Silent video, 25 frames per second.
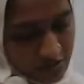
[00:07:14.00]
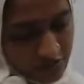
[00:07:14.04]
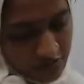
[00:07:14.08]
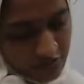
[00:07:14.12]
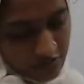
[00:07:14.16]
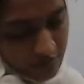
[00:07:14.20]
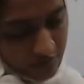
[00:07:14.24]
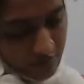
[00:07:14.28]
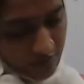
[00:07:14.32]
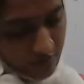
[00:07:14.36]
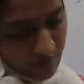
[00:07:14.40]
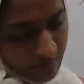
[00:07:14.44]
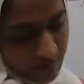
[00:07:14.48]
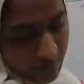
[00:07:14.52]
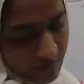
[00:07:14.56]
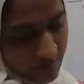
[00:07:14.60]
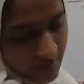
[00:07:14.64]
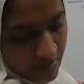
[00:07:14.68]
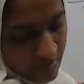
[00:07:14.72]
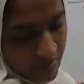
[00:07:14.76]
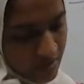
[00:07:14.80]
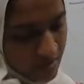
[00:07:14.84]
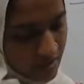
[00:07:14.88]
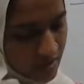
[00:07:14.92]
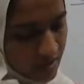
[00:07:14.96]

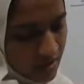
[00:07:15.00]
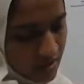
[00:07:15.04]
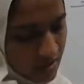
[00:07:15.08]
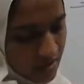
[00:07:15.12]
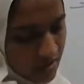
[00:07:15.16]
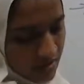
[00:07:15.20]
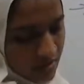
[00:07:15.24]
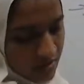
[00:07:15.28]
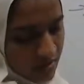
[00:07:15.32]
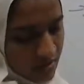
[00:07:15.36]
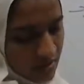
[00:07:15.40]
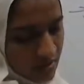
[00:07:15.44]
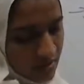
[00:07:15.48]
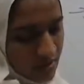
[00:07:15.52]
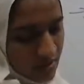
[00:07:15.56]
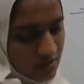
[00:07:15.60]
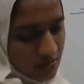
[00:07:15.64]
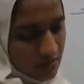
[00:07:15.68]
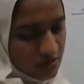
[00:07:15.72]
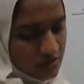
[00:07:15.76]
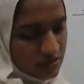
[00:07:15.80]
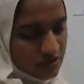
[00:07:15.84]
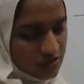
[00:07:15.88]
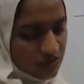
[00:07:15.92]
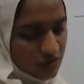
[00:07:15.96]
So here,
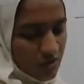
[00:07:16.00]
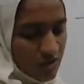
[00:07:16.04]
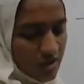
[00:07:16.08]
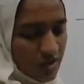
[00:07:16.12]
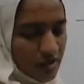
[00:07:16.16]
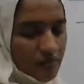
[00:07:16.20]
which is one